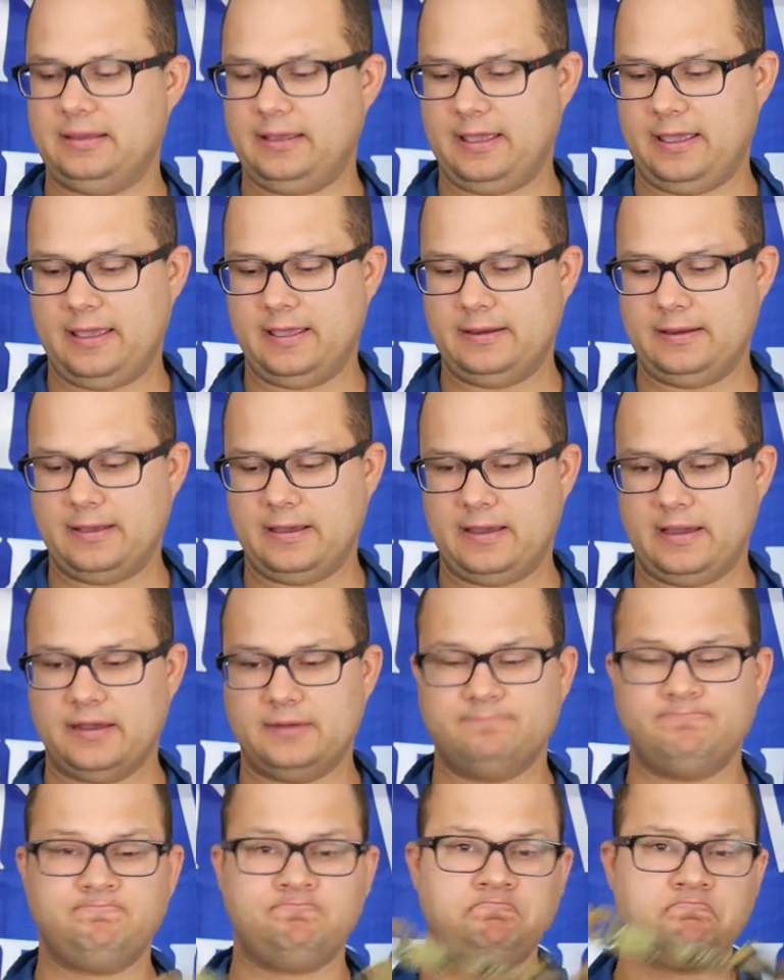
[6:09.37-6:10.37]
And
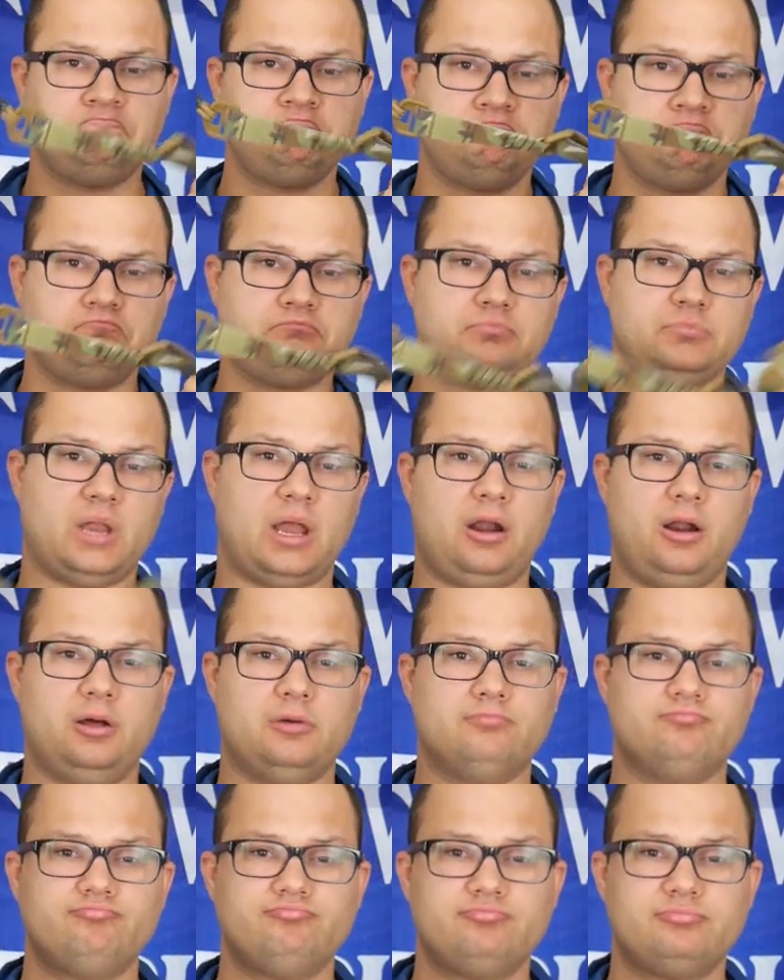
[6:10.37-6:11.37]
I
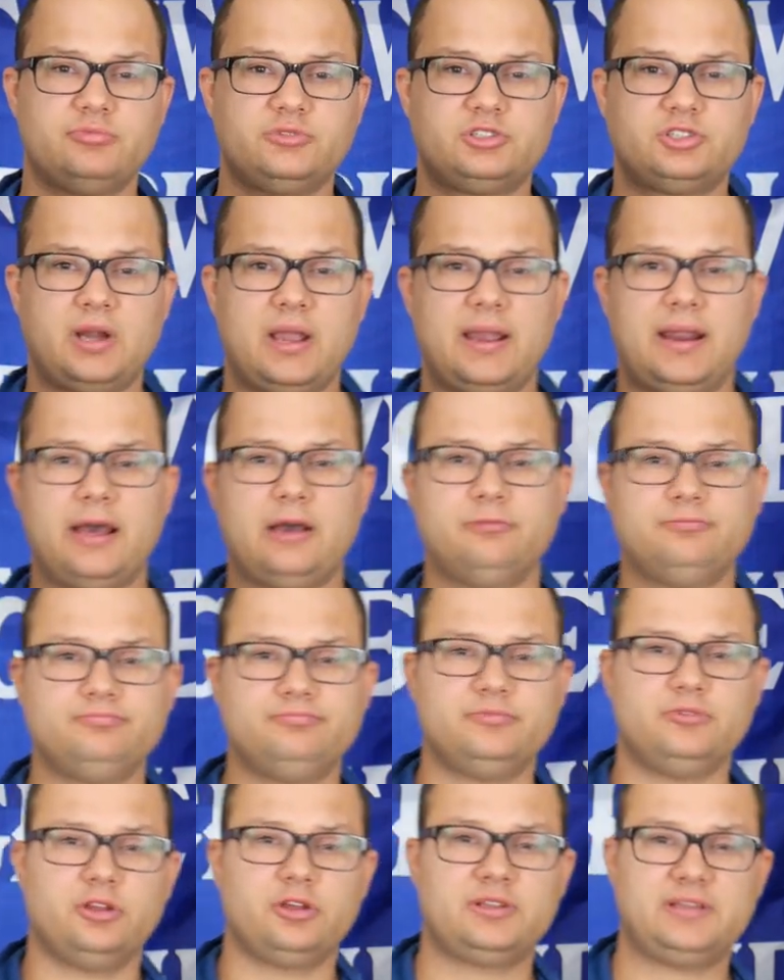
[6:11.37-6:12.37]
don't know. Try it out.
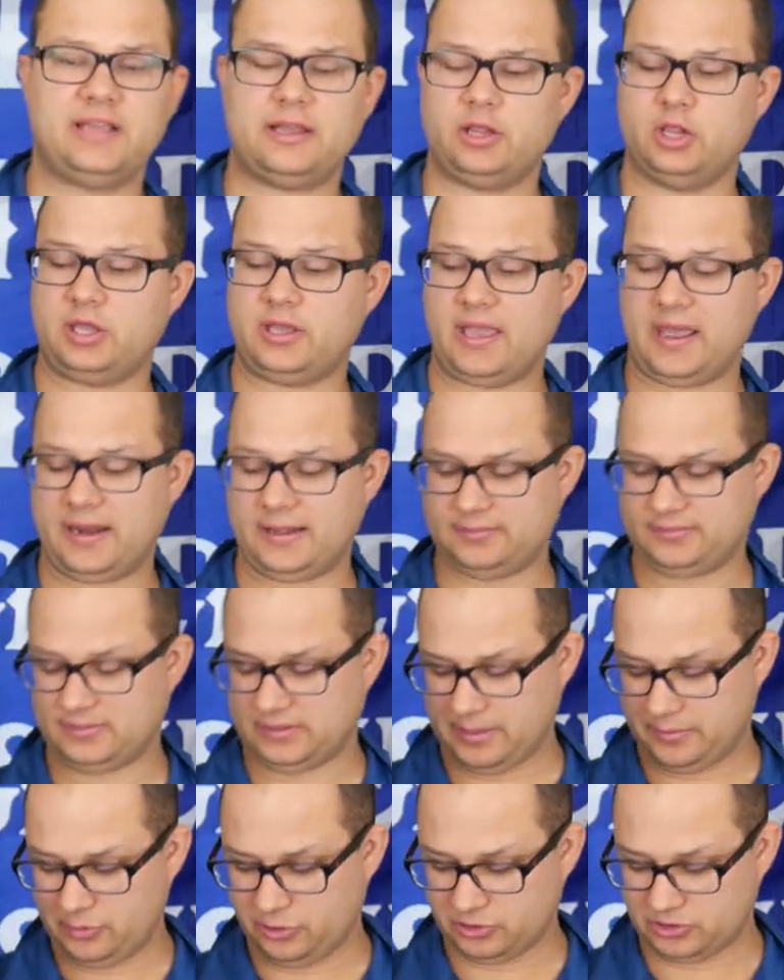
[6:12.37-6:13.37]
Take a look at it.
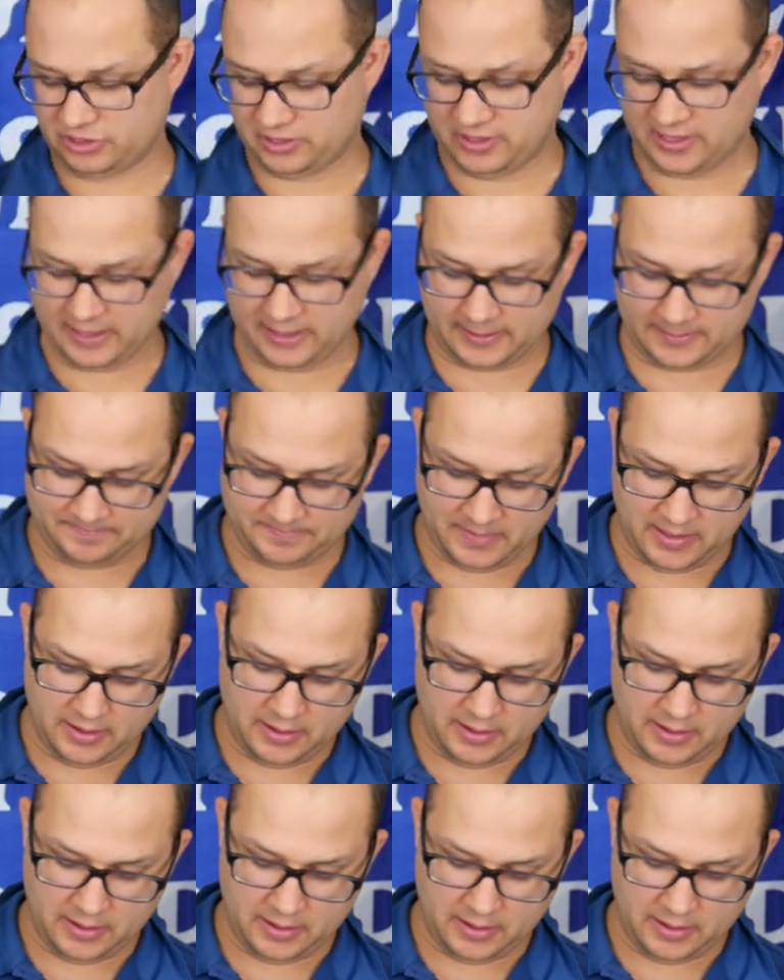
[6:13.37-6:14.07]
Let me know what you think.